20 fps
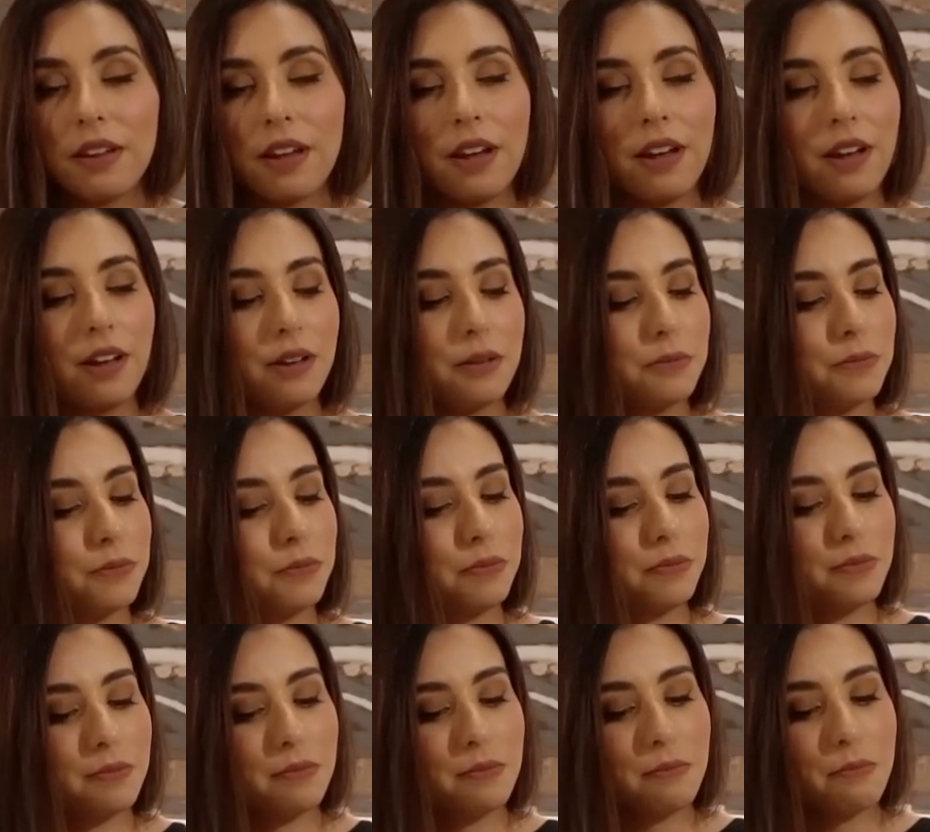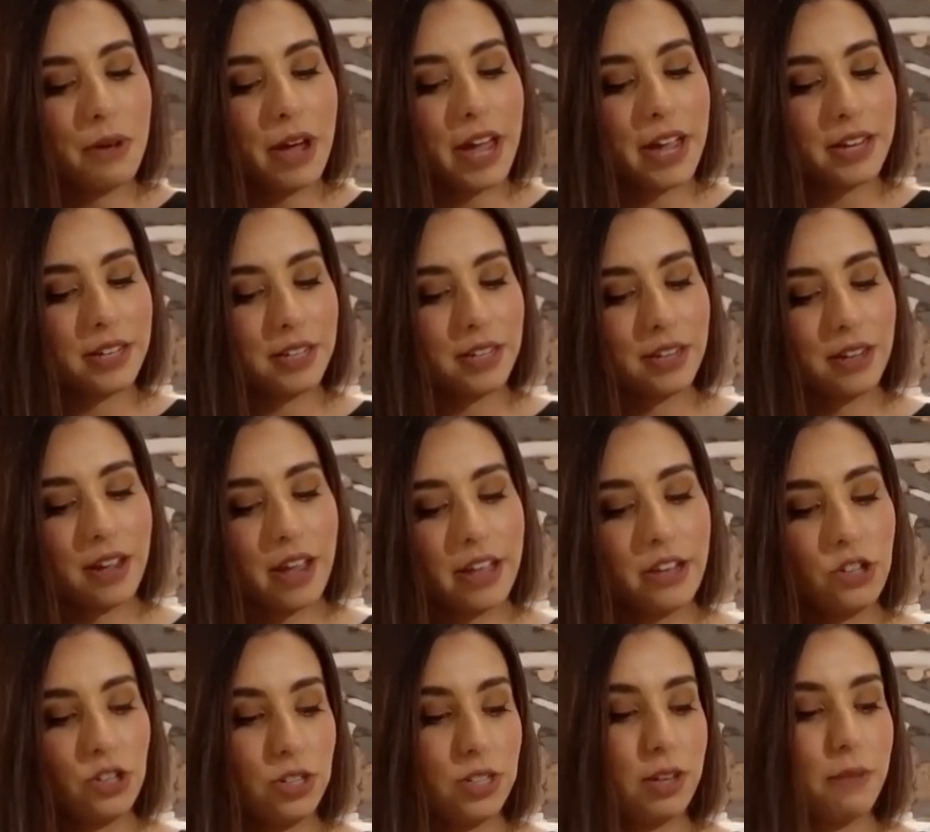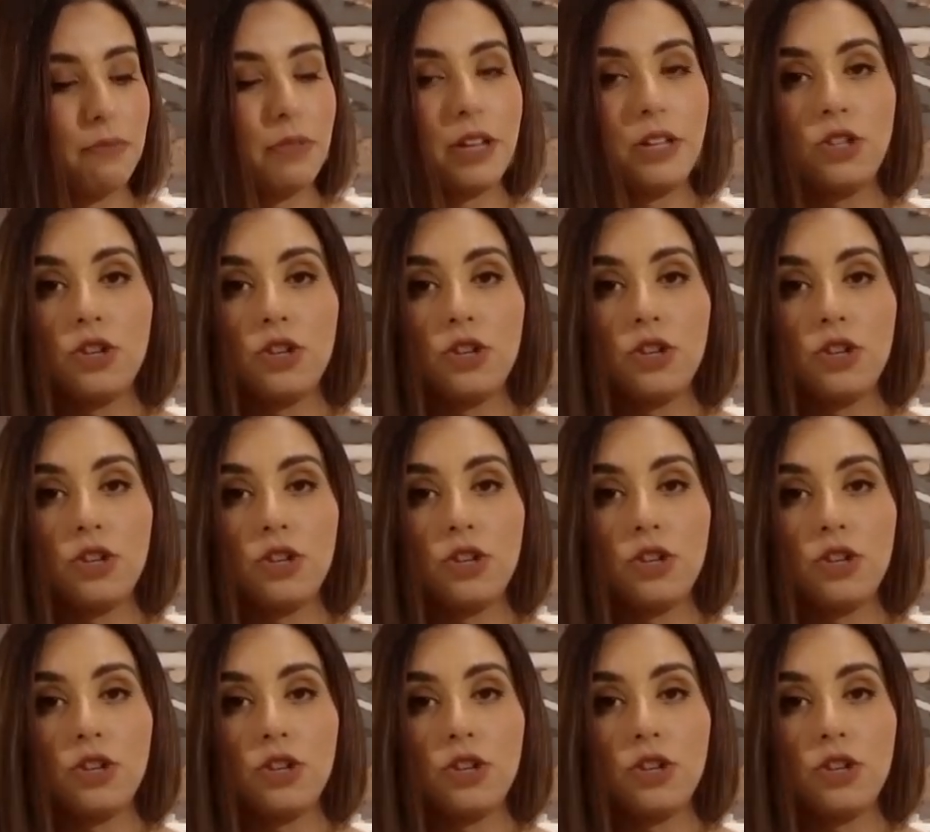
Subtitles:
but it's just something